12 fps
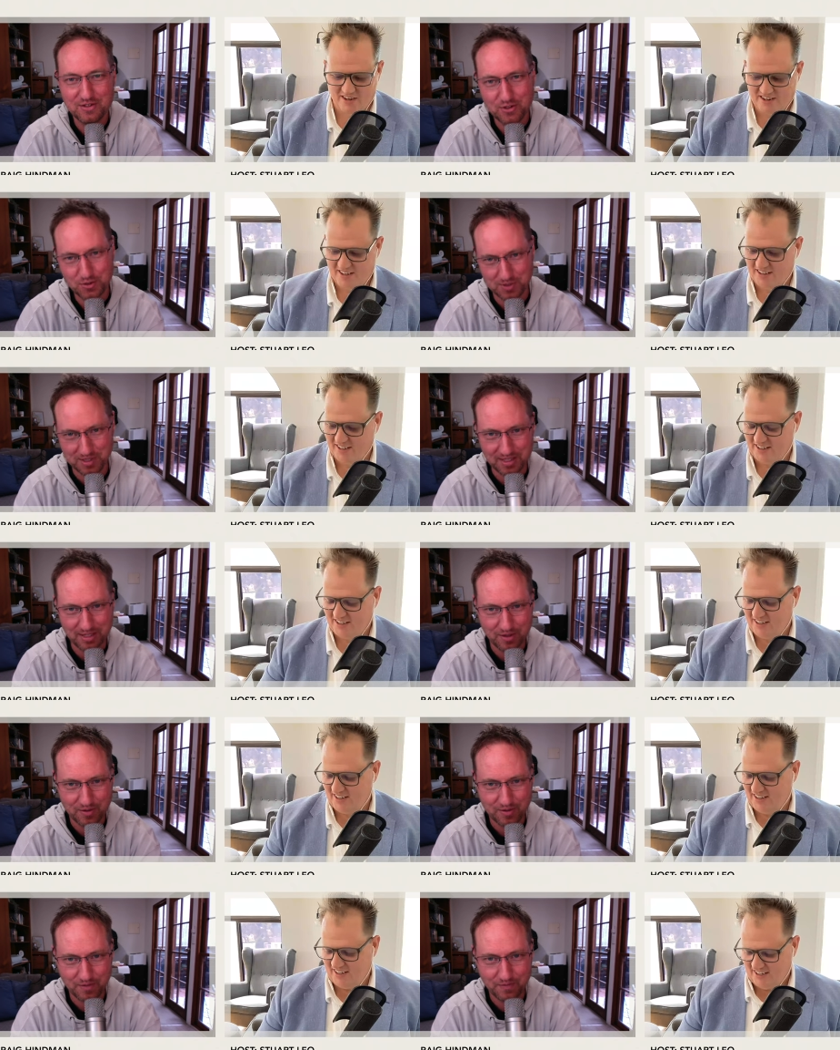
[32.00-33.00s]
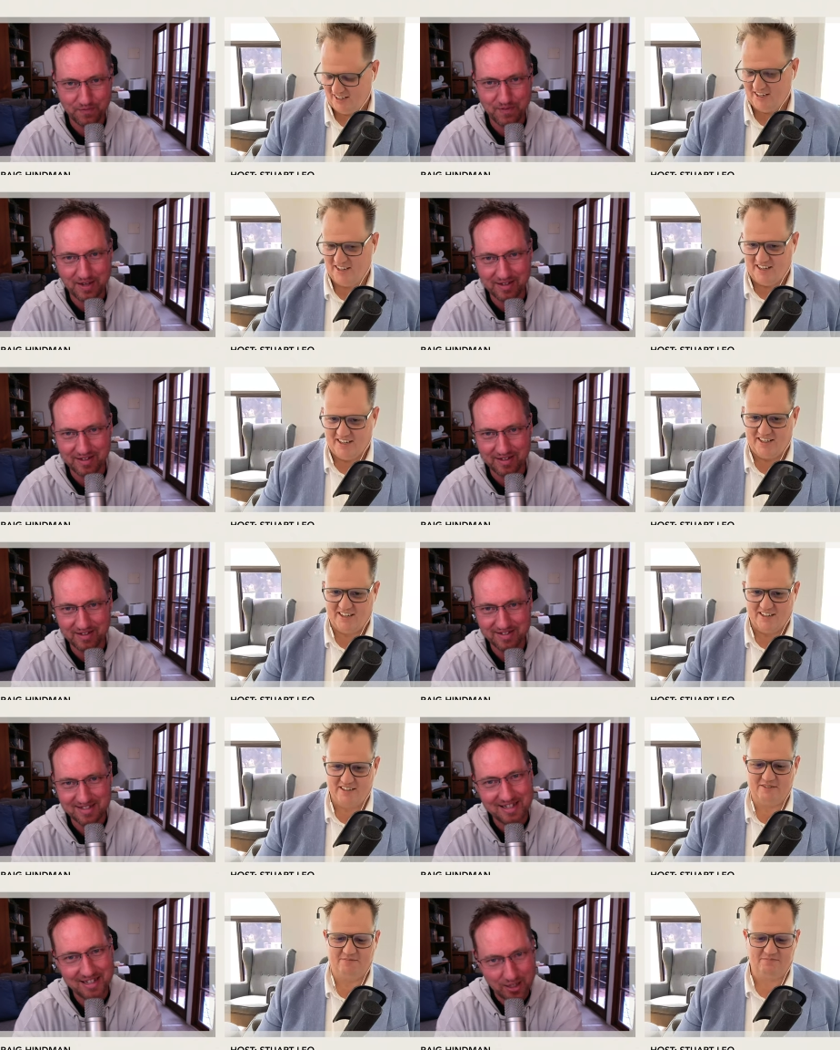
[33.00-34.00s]
Speaker 1: Stuart Leo, founder and
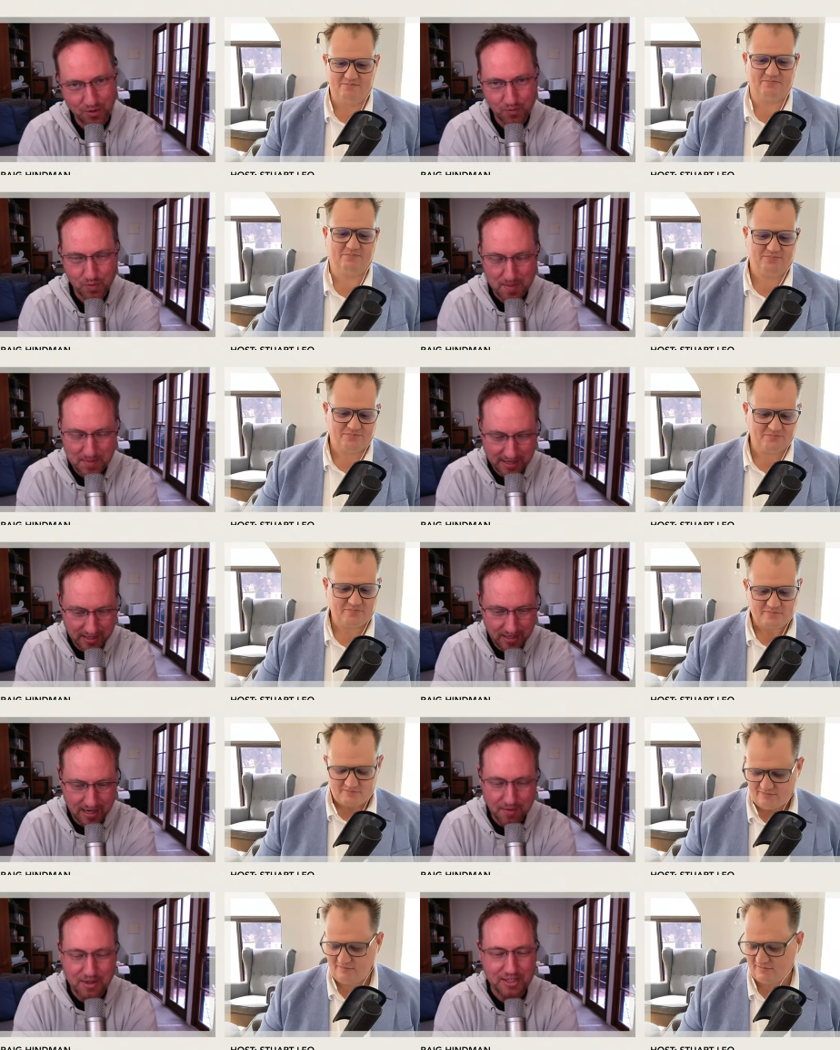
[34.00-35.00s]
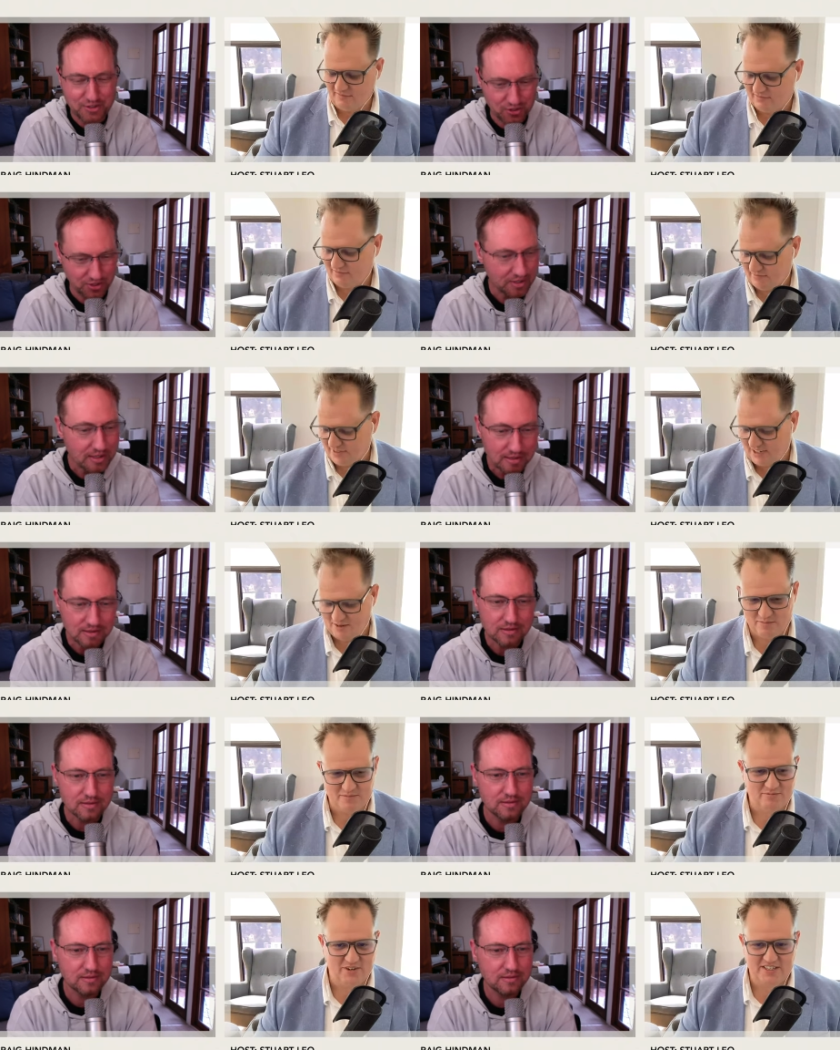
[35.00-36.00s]
CEO of Waymaker. How are you, Stu?
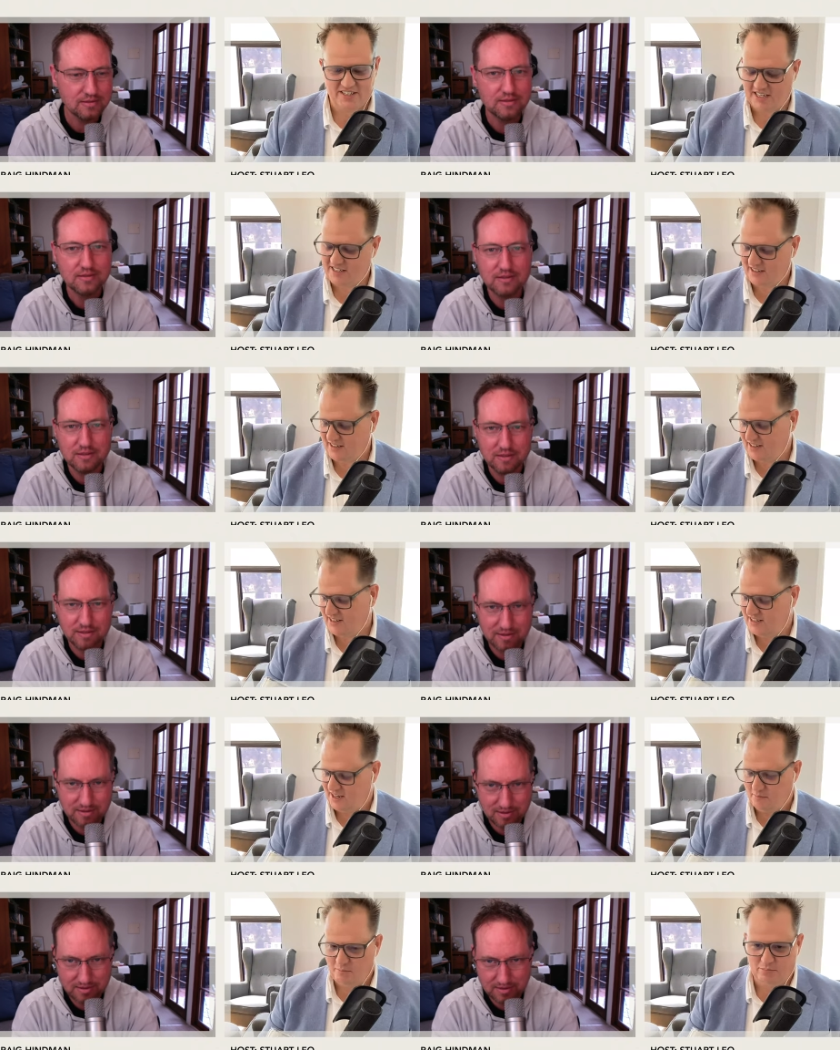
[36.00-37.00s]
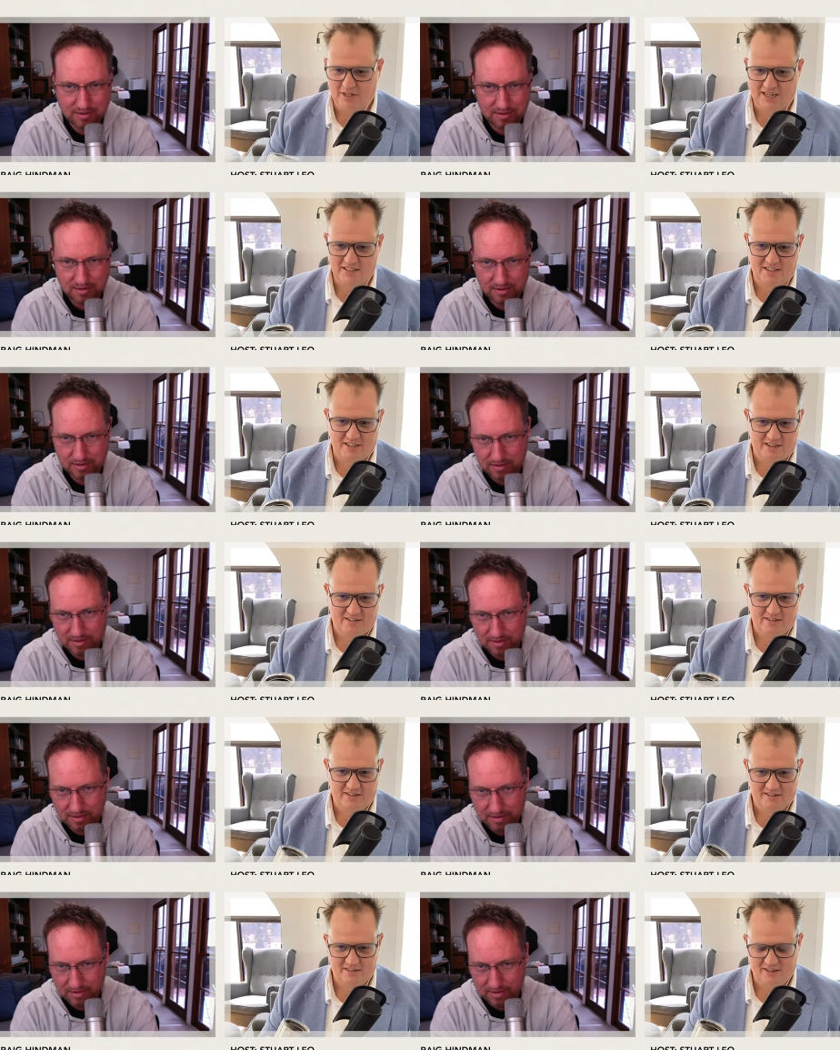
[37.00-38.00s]
Speaker 2: I'm fantastic. It's uh, black tea,
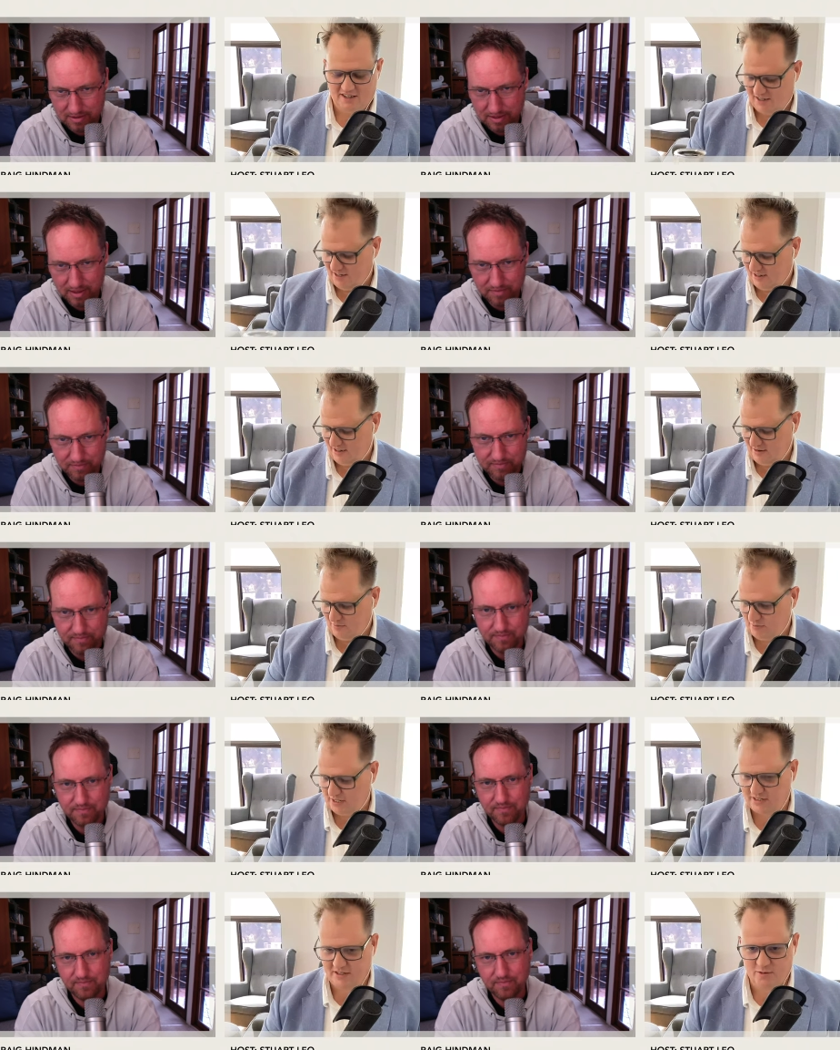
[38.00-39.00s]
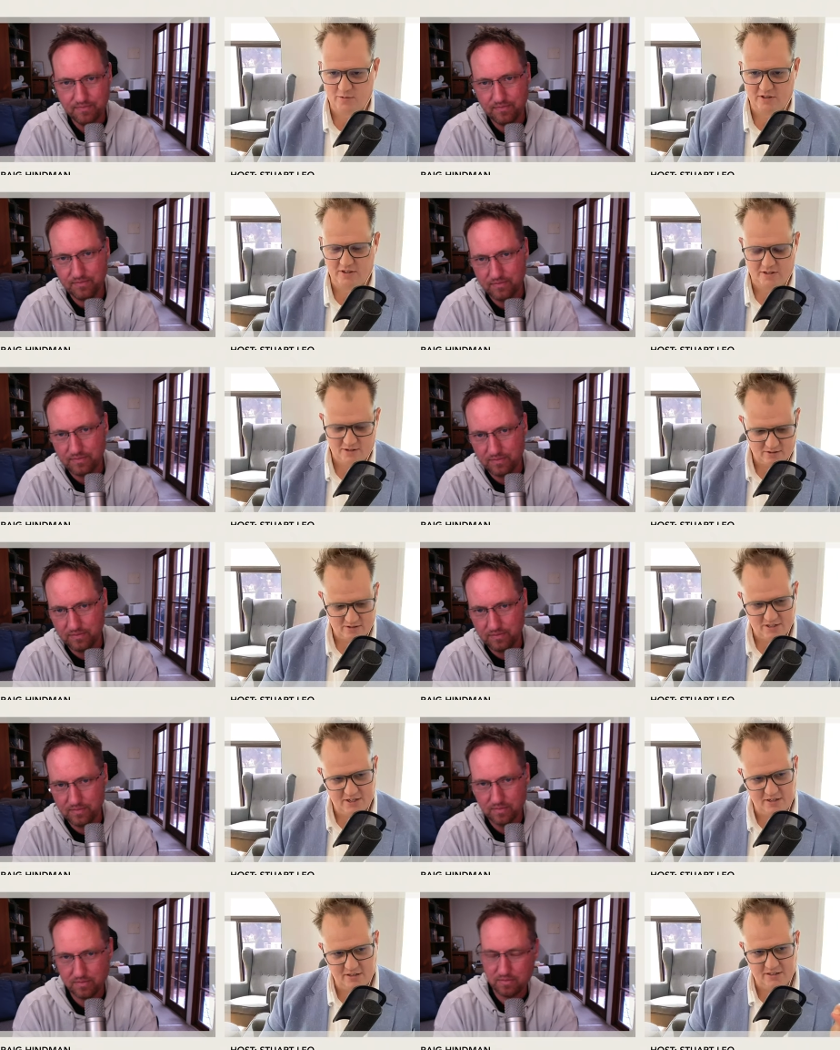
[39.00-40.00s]
uh, black tea with a little
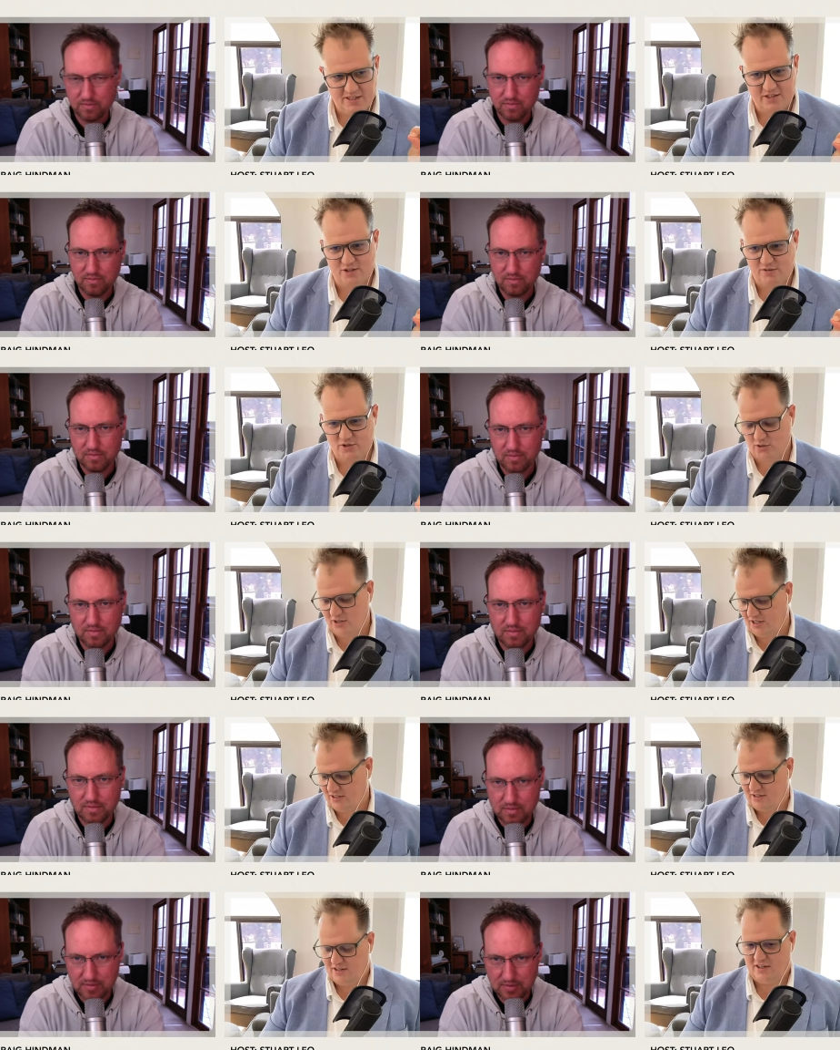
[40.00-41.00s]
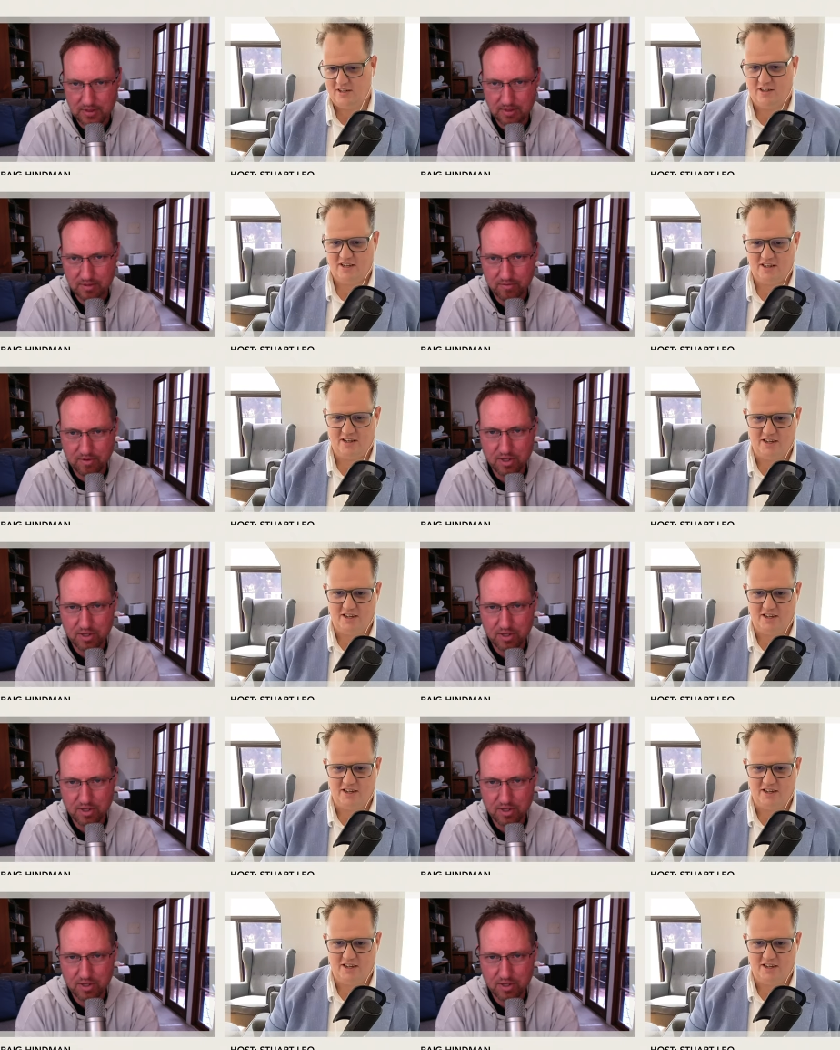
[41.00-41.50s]
little hint of sugar, right?